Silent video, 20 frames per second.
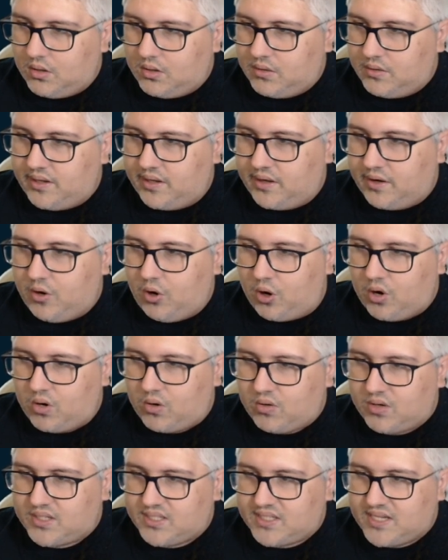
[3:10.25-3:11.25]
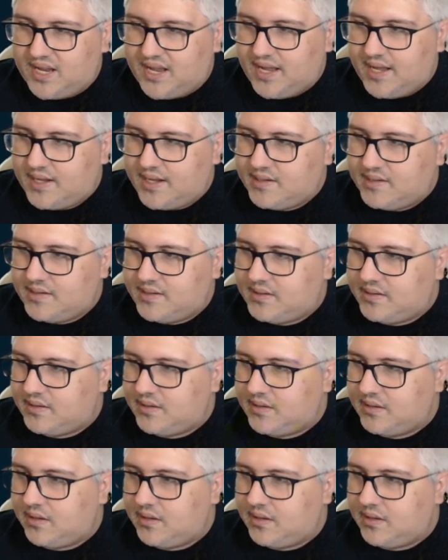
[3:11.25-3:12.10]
the Gore Crescent,